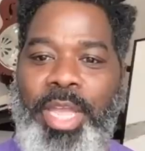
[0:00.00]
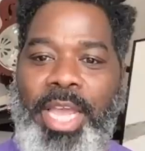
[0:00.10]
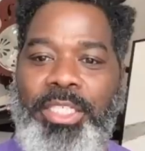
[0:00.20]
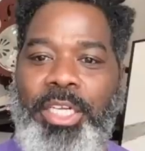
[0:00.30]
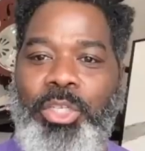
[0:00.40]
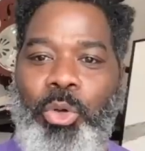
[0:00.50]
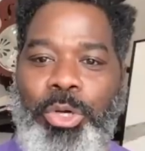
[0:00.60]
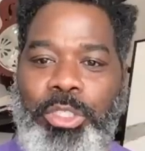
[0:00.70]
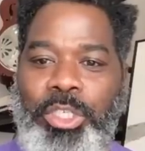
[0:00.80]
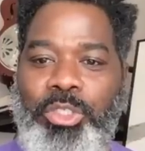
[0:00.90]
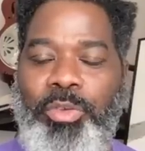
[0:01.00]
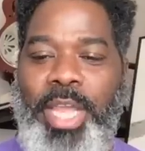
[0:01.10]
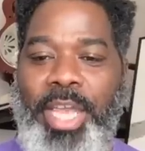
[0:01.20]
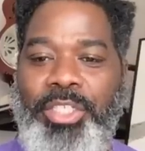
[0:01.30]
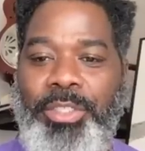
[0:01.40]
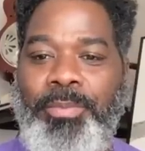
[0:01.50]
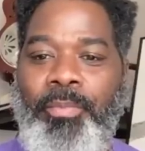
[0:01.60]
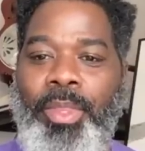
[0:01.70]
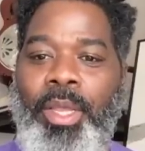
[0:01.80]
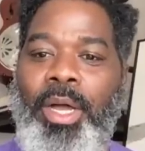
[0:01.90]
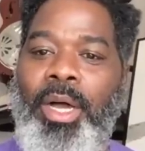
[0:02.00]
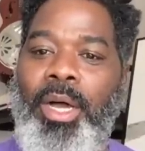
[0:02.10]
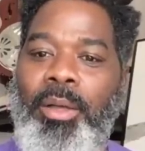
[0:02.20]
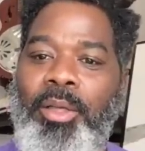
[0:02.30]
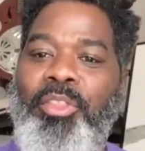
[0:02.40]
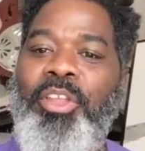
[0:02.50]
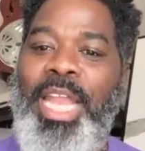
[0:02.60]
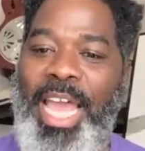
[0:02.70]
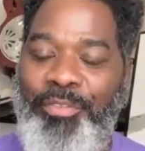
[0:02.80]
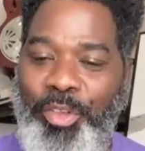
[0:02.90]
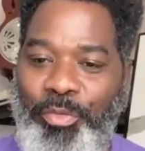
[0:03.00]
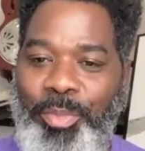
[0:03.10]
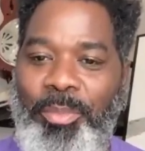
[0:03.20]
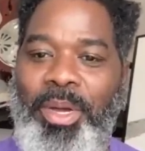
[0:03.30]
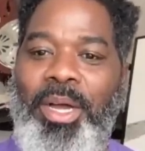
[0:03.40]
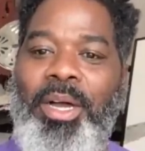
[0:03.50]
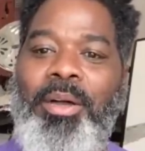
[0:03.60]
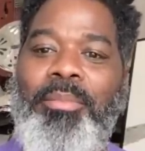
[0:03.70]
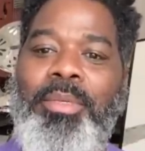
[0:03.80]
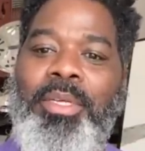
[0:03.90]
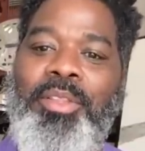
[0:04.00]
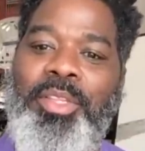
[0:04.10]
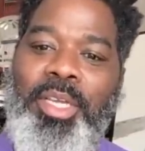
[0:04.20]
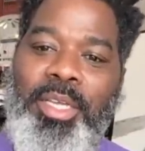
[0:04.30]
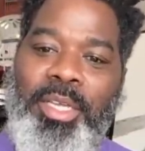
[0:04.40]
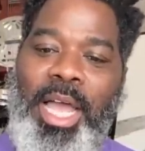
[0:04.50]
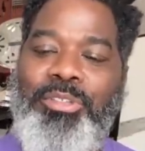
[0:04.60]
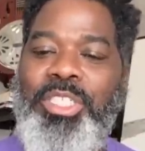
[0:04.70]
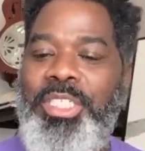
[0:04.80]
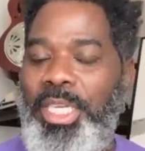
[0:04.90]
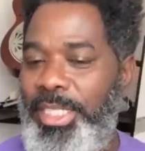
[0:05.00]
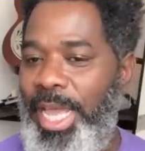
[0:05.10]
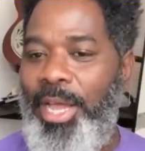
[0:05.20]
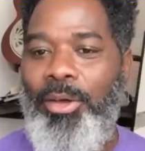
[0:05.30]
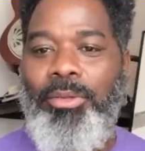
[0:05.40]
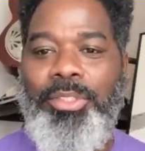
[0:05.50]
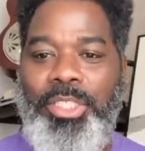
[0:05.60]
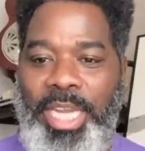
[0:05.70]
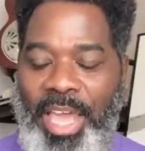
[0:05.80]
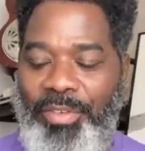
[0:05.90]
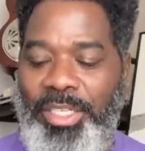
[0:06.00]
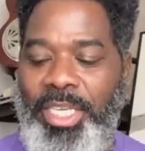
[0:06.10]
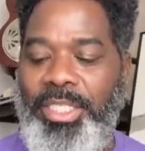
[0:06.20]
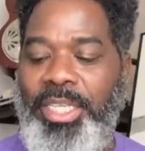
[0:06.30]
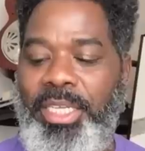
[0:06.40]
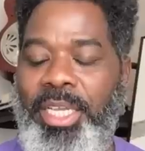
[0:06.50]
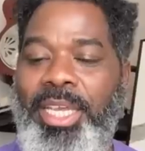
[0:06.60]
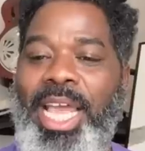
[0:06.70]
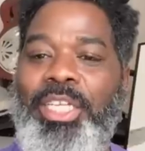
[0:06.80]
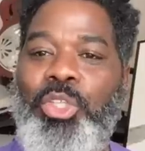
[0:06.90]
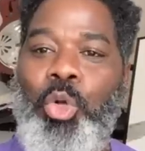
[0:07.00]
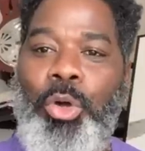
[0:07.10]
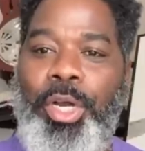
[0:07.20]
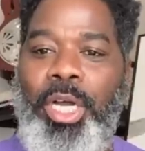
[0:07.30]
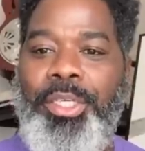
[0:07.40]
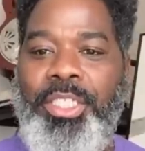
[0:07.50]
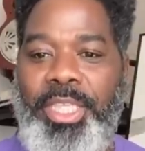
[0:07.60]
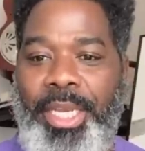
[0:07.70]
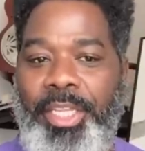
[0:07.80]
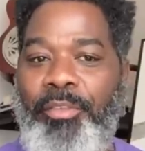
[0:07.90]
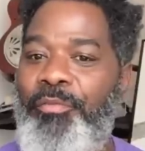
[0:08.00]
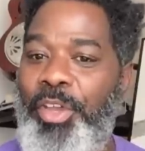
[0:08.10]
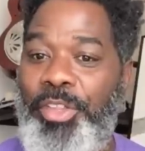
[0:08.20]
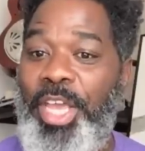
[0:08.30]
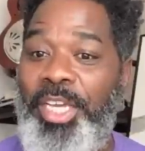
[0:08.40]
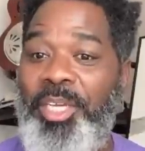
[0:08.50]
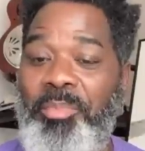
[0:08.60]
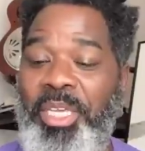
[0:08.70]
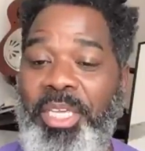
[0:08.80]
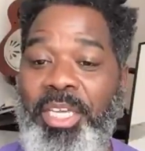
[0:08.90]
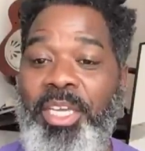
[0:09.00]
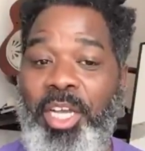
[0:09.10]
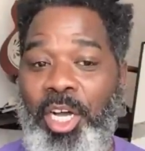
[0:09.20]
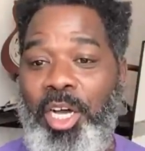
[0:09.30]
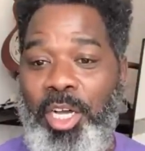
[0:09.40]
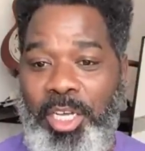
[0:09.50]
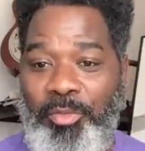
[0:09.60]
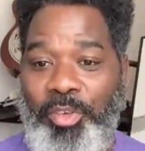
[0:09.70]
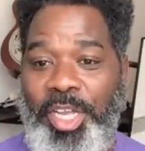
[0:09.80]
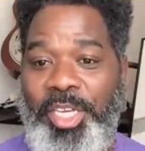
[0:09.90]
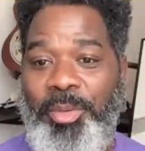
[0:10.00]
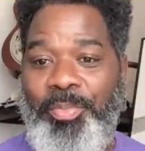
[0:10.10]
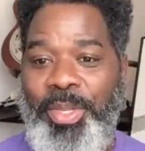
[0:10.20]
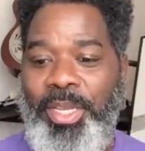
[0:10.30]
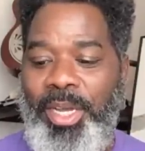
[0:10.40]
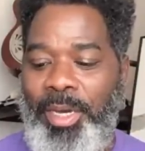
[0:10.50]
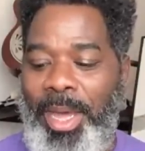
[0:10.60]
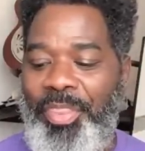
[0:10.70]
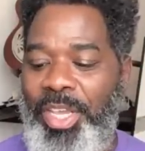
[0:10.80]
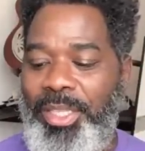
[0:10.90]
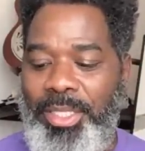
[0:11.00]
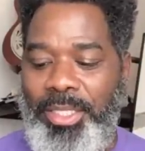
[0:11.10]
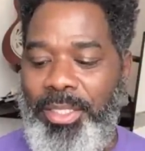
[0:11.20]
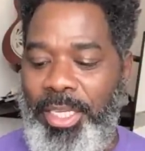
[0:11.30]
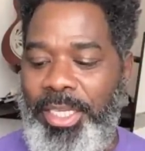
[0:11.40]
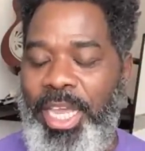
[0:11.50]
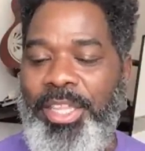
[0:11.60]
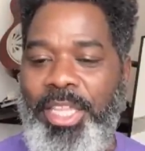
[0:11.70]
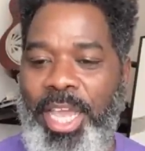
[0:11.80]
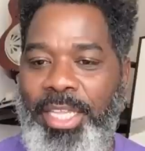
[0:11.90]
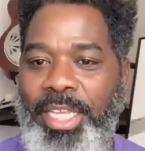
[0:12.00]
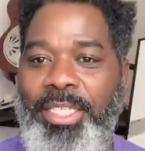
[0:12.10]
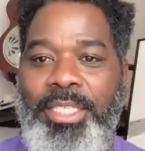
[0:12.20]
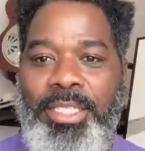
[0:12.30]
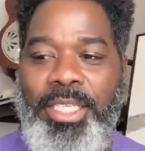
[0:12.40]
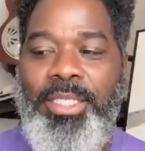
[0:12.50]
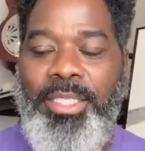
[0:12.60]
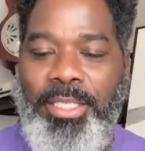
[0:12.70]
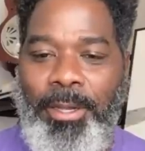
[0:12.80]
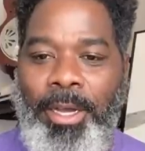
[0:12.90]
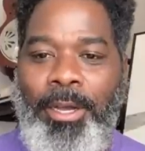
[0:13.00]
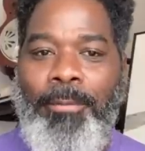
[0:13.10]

reaction and the daughter's initial reaction? Mm. Uh, the laughter from the mom, yeah. the, how she's sitting down, just laughing at the incident, and the daughter understanding the fear that could be uh, confronting them. Um, I think this is and and and this is this is